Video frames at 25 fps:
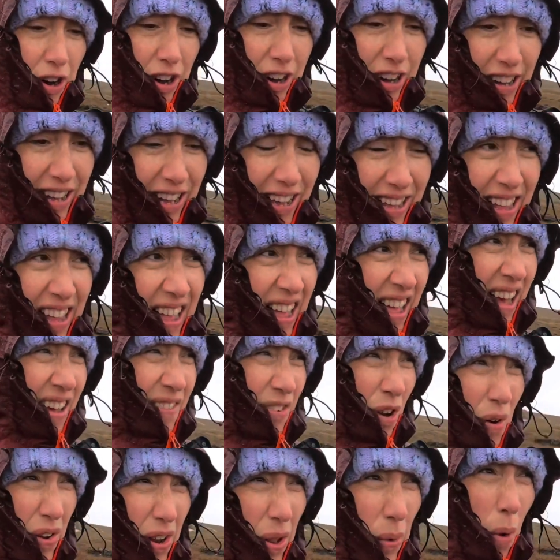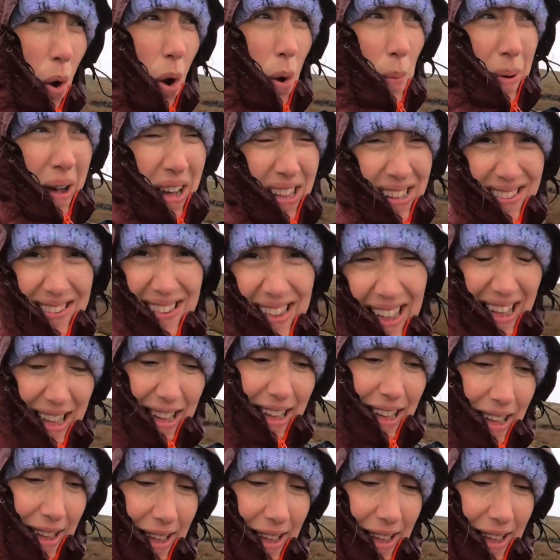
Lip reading: I've already walked past it.